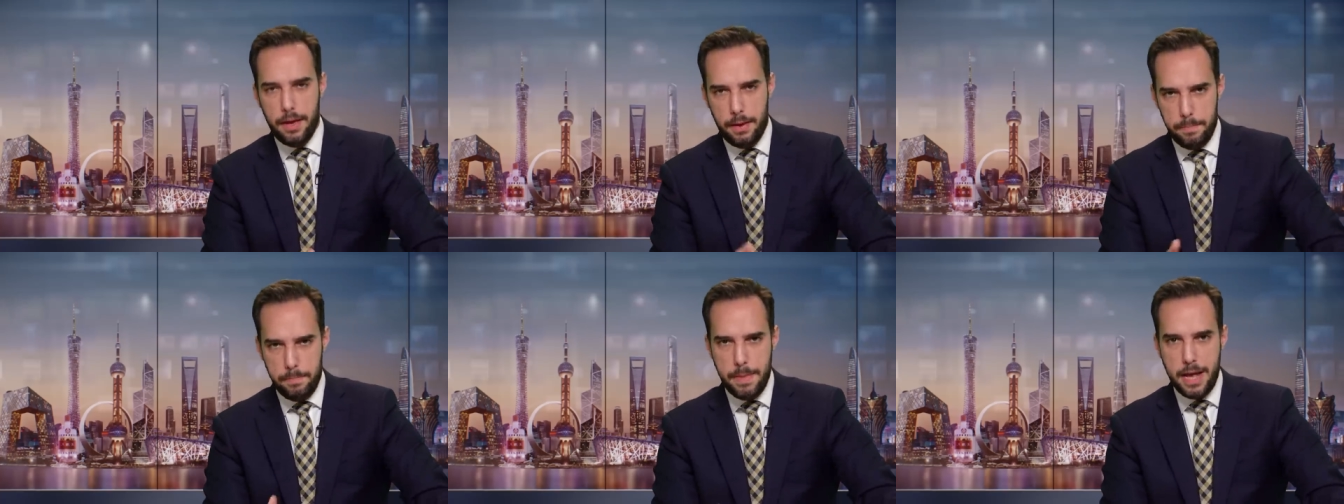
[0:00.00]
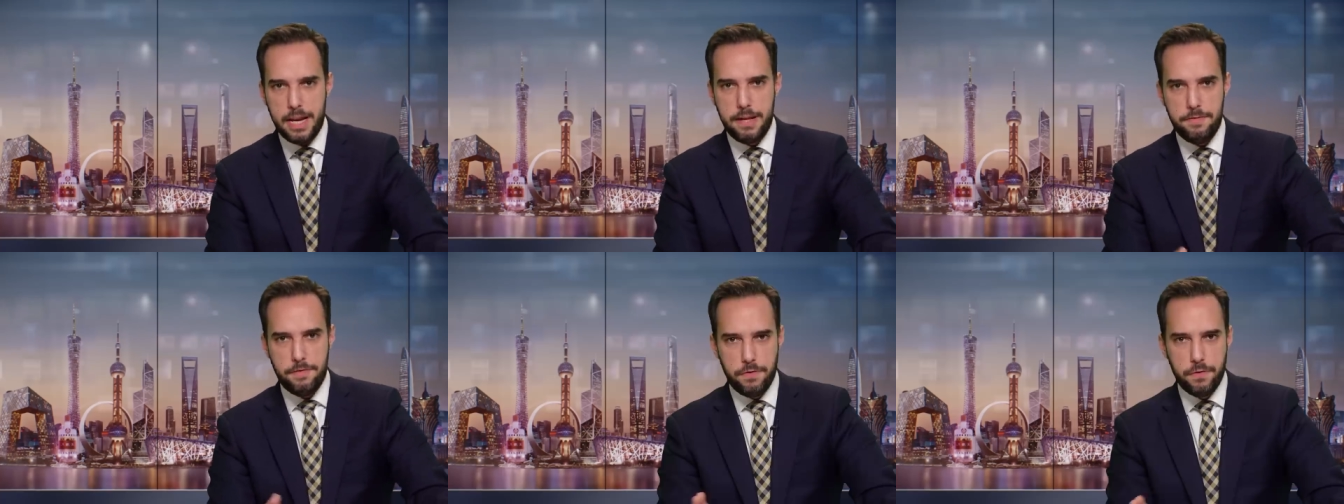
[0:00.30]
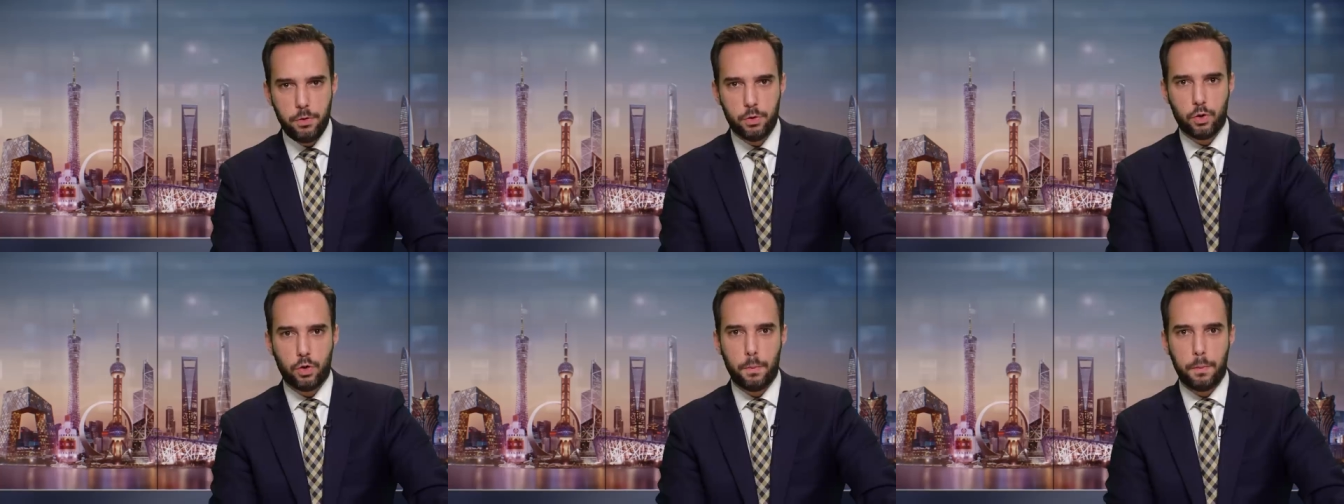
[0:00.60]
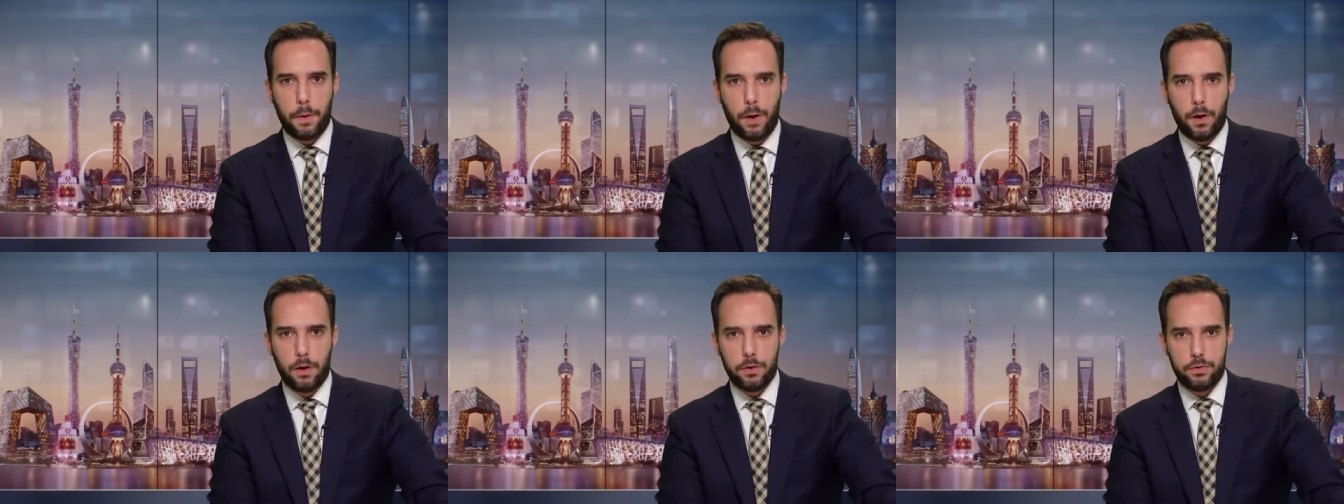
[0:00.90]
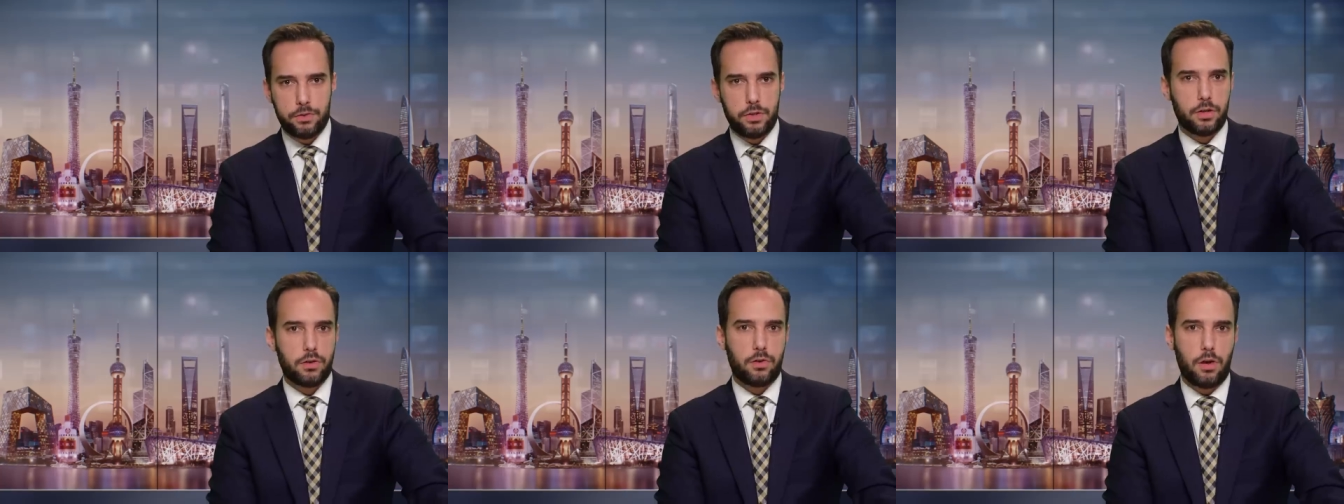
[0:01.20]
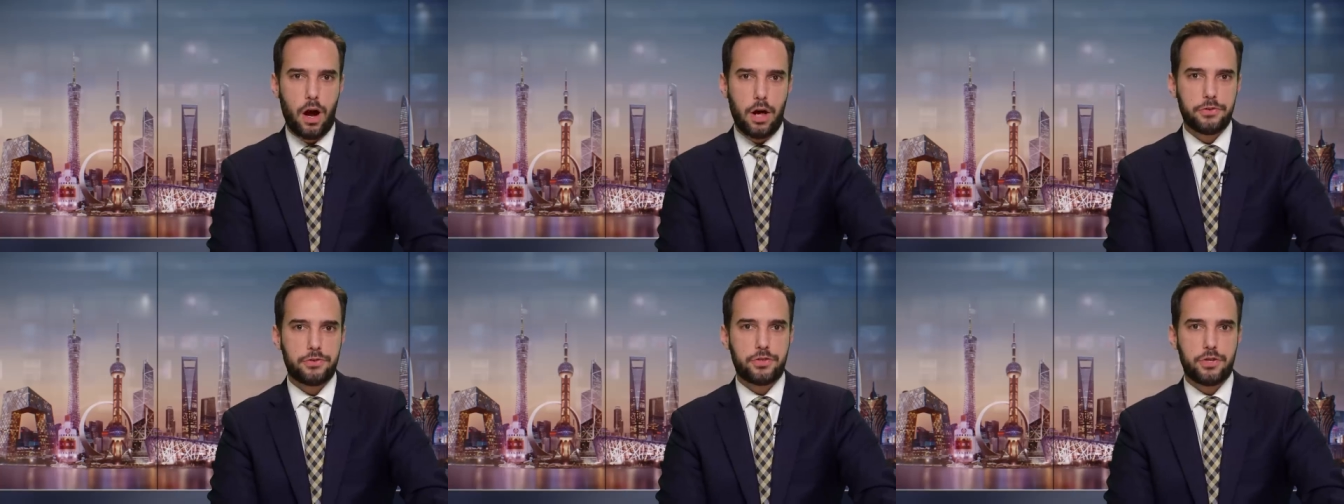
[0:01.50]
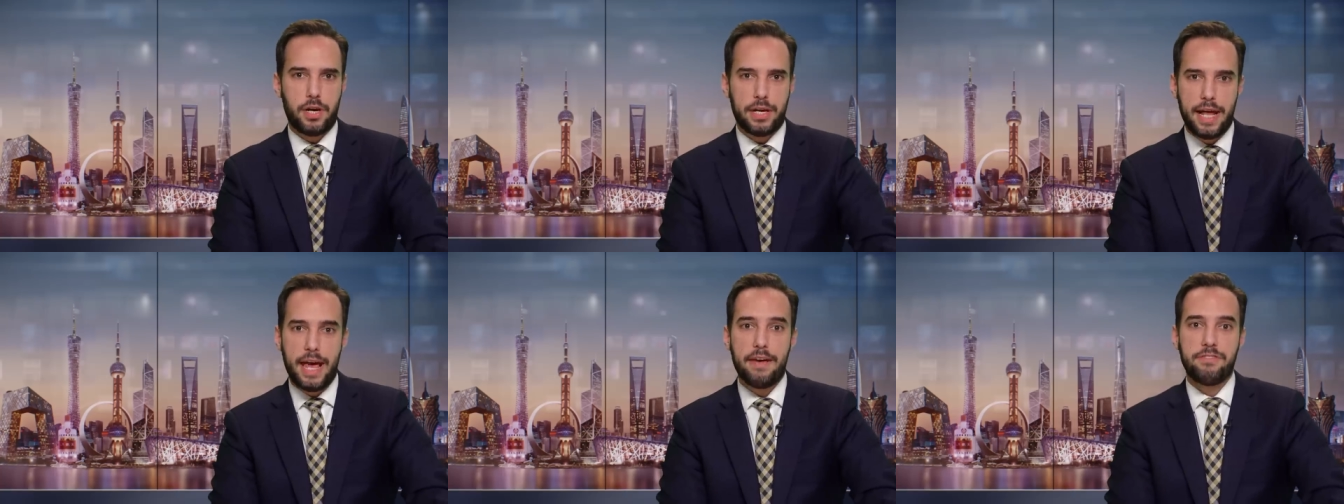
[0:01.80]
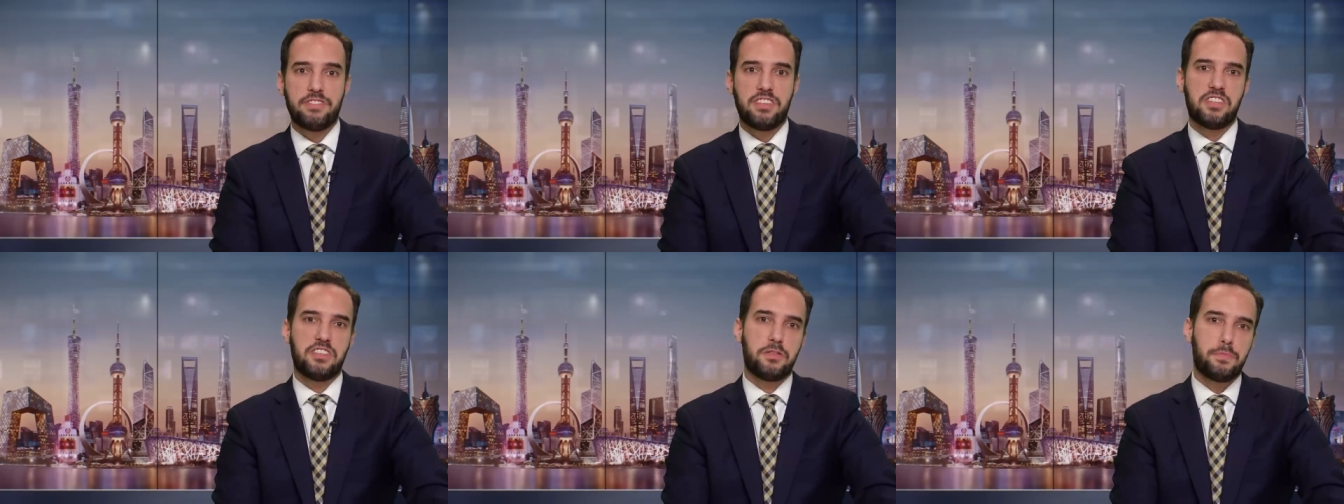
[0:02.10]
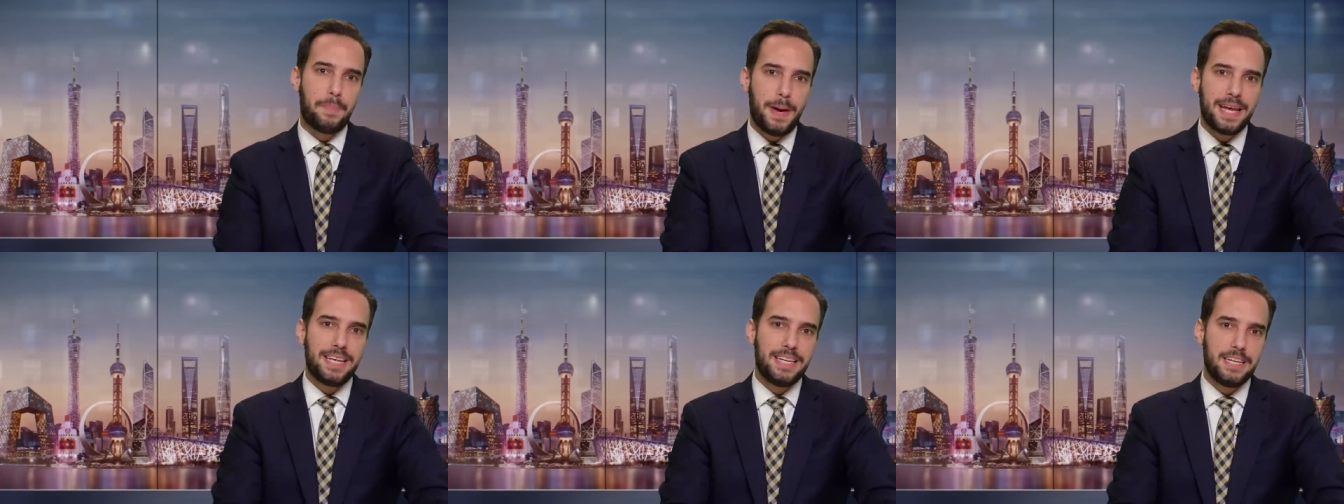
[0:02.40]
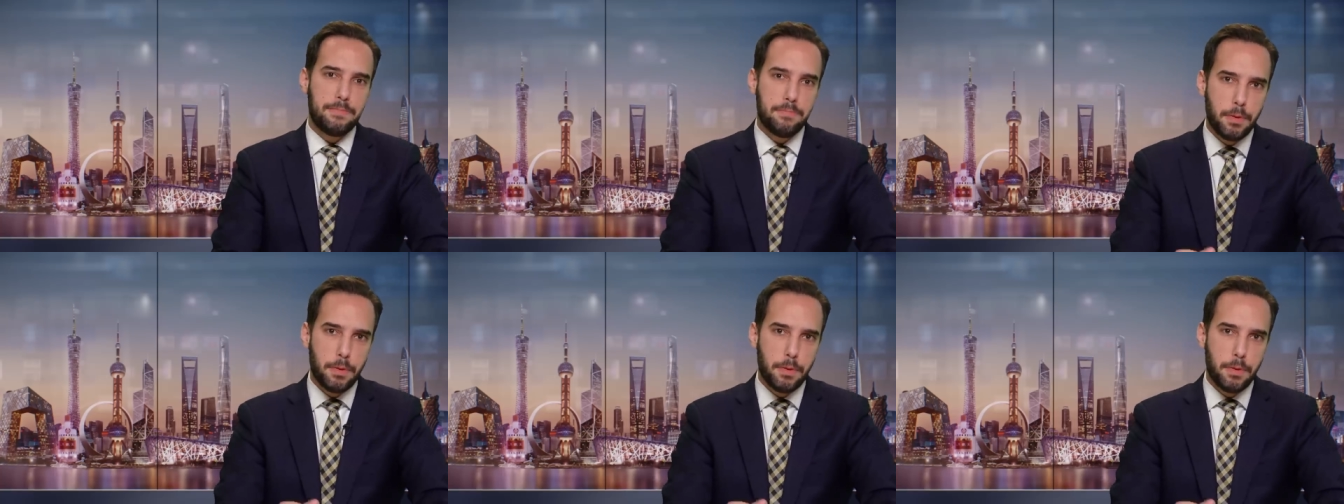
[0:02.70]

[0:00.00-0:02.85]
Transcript: Many funeral parlors across China have suspended